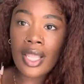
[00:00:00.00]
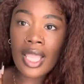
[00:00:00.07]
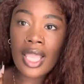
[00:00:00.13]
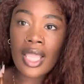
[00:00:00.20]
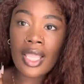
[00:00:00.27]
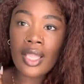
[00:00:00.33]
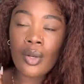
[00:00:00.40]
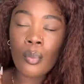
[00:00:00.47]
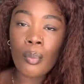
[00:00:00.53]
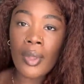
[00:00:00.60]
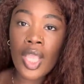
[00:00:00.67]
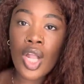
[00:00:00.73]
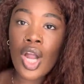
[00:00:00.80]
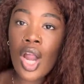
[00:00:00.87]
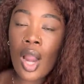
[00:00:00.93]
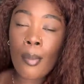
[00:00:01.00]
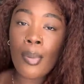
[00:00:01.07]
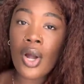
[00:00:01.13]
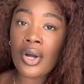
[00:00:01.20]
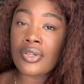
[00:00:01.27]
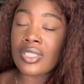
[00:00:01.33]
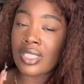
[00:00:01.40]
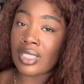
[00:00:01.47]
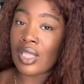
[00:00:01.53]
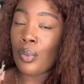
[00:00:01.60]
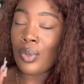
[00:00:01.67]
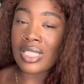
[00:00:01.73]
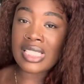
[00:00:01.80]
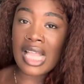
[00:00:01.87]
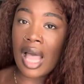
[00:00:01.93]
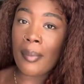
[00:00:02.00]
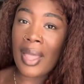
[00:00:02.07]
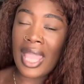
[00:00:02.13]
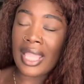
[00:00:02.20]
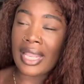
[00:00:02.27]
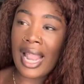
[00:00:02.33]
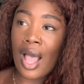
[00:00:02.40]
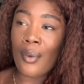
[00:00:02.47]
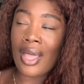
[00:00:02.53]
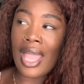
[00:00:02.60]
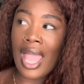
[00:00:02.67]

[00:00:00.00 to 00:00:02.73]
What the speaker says: And me and her personally, we stopped hanging out.